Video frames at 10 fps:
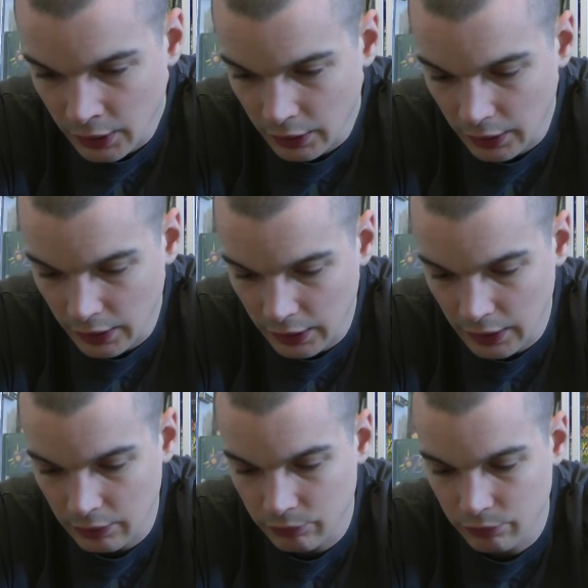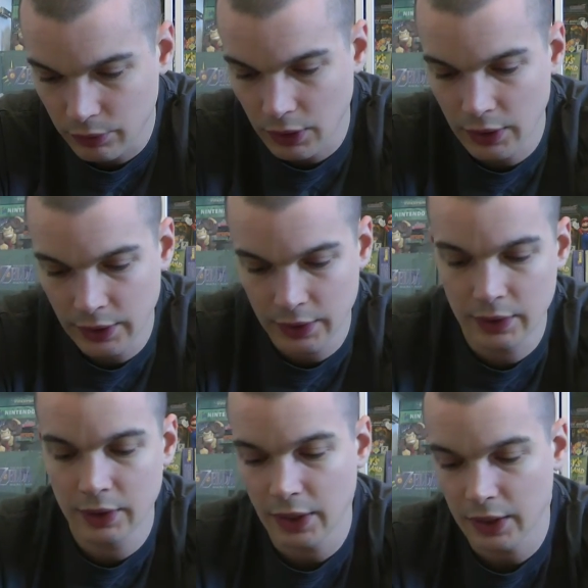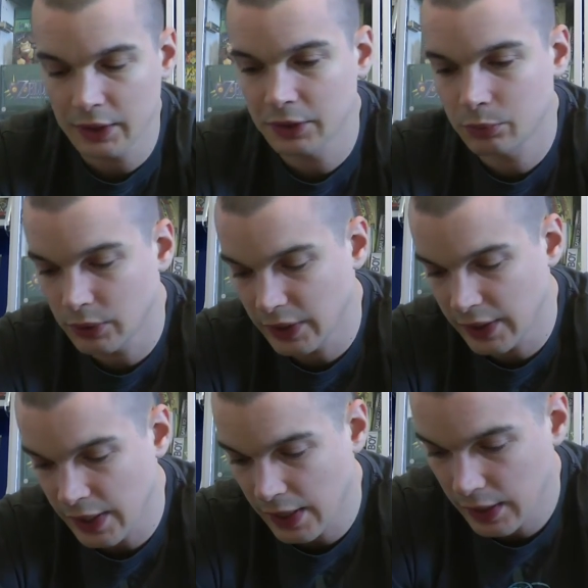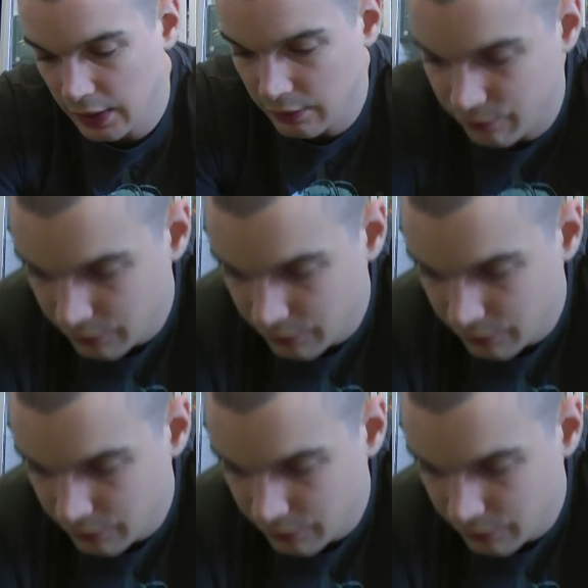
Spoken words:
Right, next we have